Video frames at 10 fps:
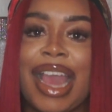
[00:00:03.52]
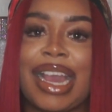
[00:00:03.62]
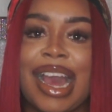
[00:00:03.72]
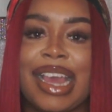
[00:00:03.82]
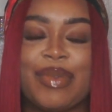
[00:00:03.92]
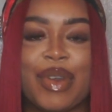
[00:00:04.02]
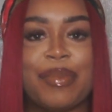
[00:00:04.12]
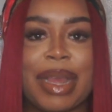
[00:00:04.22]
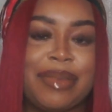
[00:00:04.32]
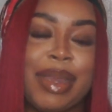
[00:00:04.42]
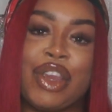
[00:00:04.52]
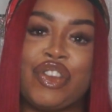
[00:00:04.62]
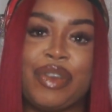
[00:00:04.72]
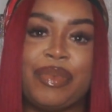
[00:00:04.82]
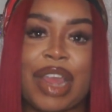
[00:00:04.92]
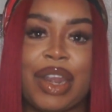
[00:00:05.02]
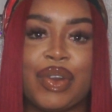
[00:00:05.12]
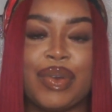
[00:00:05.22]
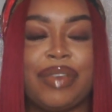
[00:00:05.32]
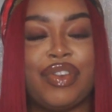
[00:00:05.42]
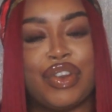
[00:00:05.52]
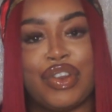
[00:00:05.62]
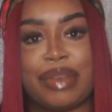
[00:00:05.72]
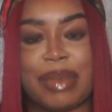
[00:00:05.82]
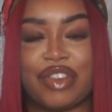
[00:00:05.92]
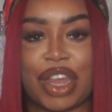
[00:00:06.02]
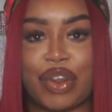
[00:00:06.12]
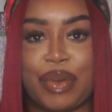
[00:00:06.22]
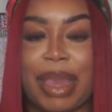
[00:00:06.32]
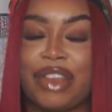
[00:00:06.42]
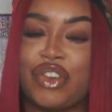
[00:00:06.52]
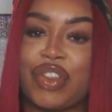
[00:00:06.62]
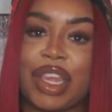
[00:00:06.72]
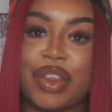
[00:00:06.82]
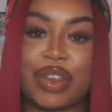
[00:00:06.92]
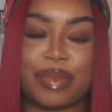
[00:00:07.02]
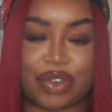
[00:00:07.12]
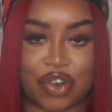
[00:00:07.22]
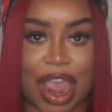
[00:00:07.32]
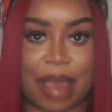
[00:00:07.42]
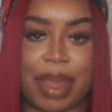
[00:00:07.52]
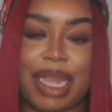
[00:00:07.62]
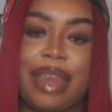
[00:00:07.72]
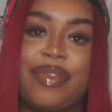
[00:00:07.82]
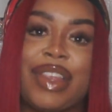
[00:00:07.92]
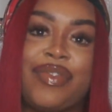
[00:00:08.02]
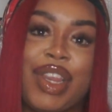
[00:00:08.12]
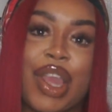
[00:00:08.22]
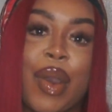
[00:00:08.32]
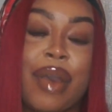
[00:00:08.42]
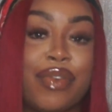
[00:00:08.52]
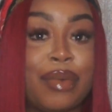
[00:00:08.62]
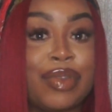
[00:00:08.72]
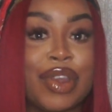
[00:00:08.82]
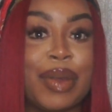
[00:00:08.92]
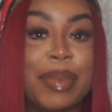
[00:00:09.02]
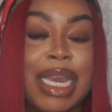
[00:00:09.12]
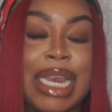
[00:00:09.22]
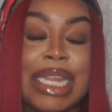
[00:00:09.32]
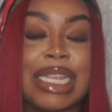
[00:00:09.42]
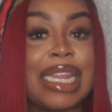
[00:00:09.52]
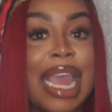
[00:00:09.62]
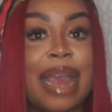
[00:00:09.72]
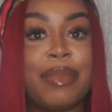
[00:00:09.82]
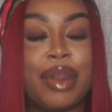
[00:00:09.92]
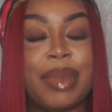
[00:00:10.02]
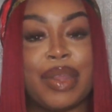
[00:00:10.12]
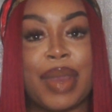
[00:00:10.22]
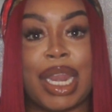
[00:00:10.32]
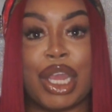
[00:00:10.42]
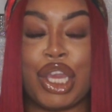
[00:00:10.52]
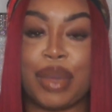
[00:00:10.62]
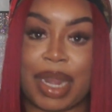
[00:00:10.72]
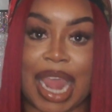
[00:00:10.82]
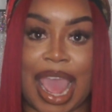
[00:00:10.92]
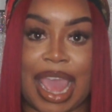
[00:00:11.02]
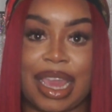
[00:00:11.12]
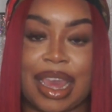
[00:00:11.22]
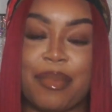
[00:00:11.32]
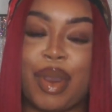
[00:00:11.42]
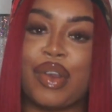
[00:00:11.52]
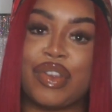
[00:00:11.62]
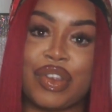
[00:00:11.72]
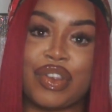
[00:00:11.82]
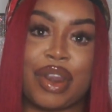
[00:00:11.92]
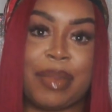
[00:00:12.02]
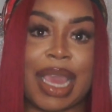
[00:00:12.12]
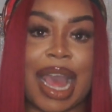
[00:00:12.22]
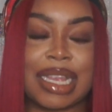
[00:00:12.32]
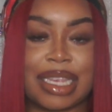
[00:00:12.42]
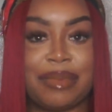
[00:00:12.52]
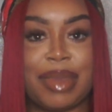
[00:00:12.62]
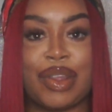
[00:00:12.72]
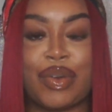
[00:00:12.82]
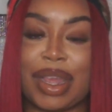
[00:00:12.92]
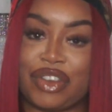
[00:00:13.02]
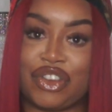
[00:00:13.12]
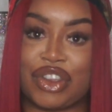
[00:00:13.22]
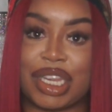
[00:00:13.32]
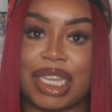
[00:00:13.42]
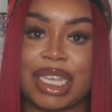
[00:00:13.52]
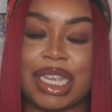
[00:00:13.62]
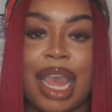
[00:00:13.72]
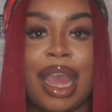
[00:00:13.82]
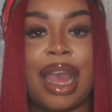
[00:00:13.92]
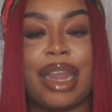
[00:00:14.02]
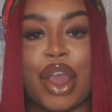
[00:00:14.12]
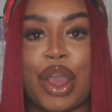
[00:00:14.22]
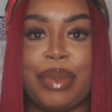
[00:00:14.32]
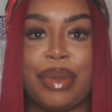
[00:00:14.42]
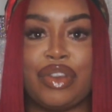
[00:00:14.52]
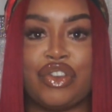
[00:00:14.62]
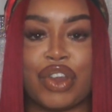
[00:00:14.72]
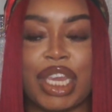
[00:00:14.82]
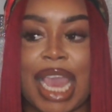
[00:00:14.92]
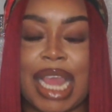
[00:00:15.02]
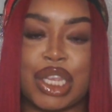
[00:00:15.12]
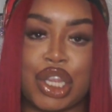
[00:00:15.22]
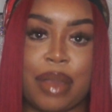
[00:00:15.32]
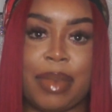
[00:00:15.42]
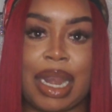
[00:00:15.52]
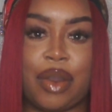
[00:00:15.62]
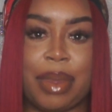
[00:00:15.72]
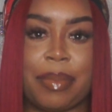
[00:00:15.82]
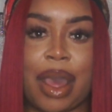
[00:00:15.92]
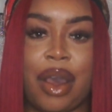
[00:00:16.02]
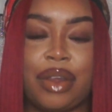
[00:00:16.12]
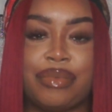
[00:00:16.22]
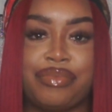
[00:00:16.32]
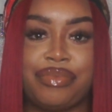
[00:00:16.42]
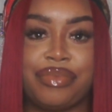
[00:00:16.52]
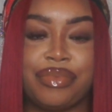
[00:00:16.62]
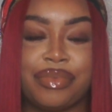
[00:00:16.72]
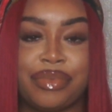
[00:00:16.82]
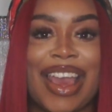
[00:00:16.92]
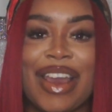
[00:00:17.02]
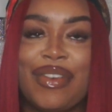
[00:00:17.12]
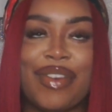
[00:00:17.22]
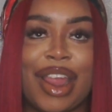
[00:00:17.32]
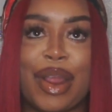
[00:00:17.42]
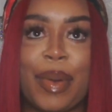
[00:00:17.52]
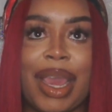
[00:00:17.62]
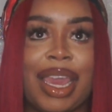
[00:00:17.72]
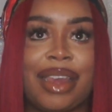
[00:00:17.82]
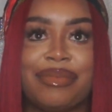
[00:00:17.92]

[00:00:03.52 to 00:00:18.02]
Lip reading: Hi guys, welcome back to my YouTube channel. If you're new to my channel, make sure that you subscribe and give this video a thumbs up. Today I'm going to be doing a Q&A and my cousin is going to be asking me the questions, and I hope you enjoy getting to know me a little bit better. Fire away.